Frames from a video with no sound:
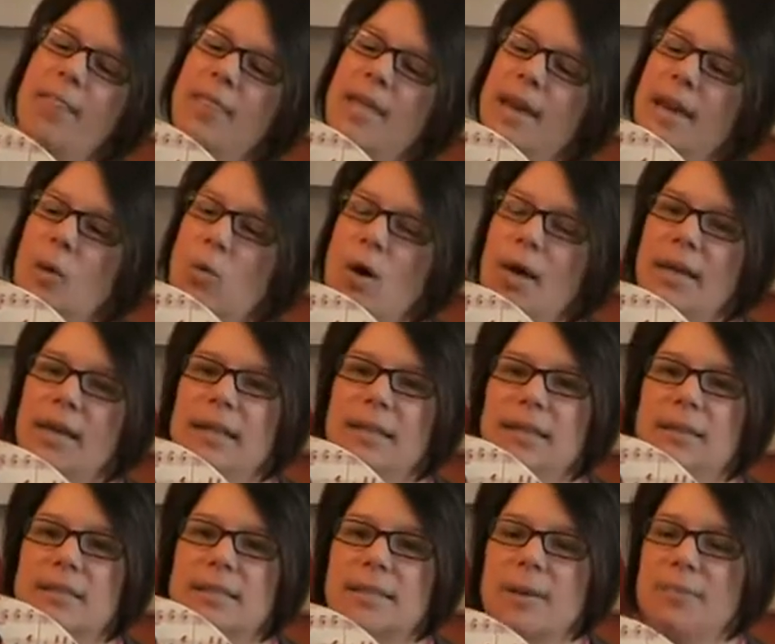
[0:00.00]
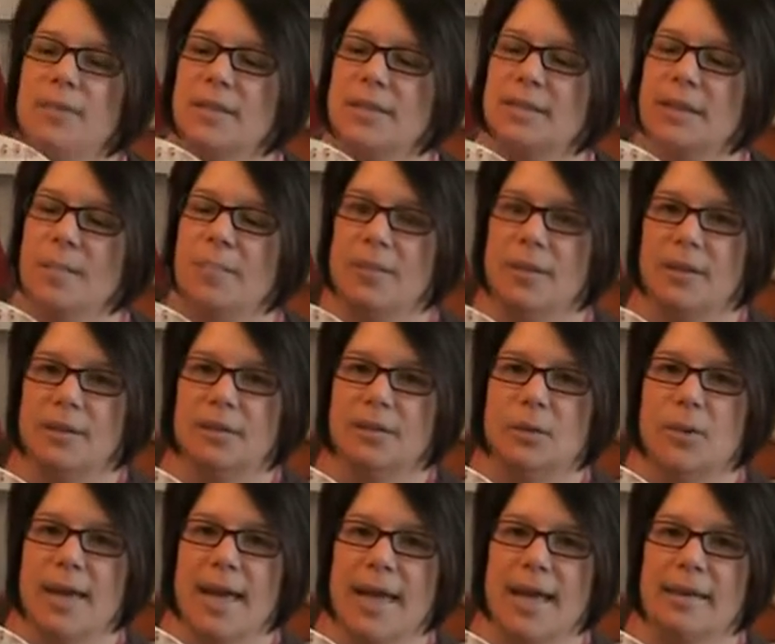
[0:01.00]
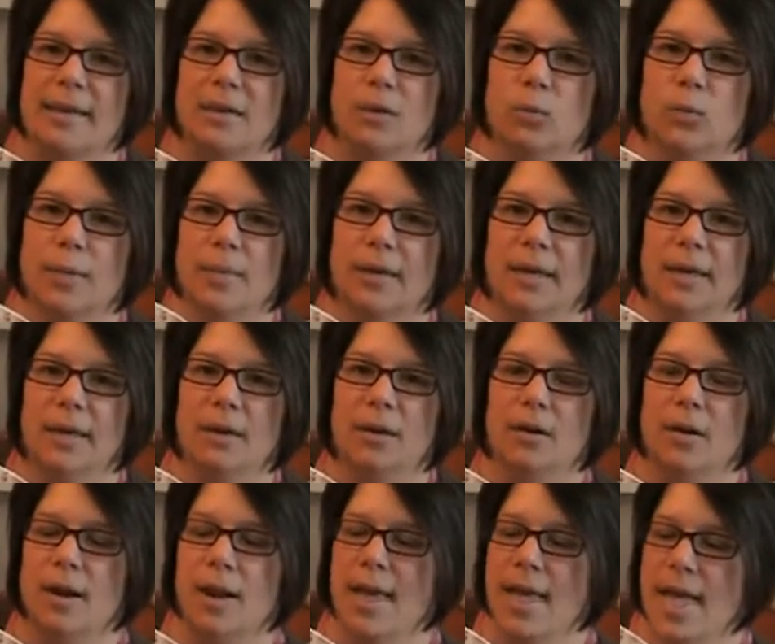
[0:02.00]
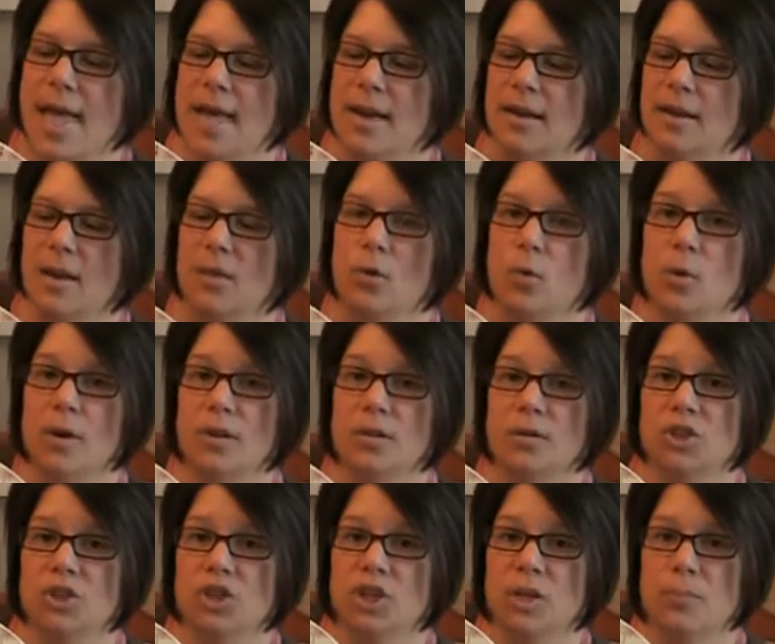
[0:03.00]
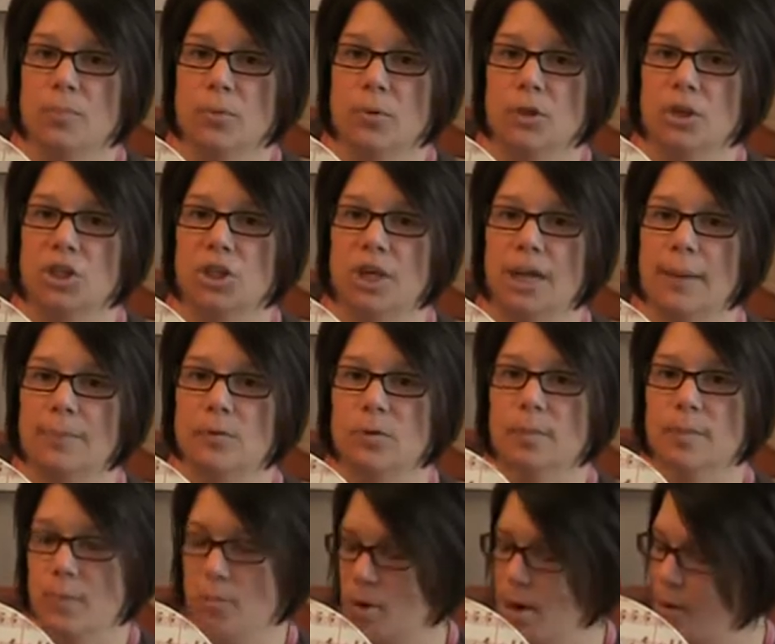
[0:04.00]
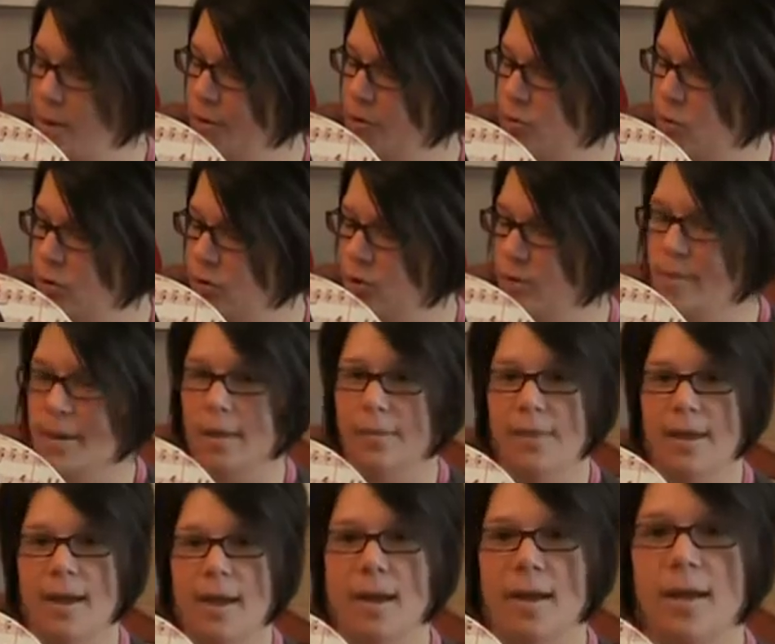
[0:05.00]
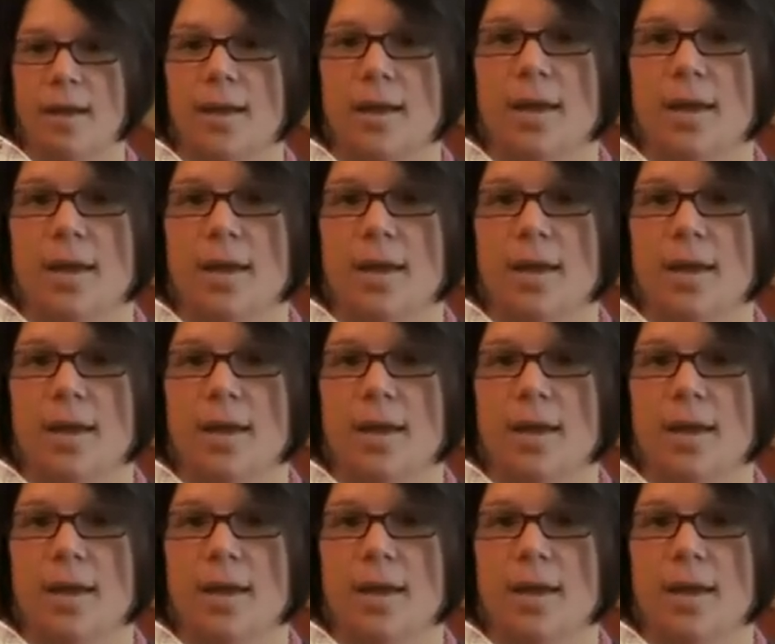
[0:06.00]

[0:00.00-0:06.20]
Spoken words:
then I wanted a little something something, so I added a ribbon here and another one of chipboard shapes. Remember how I told you about that?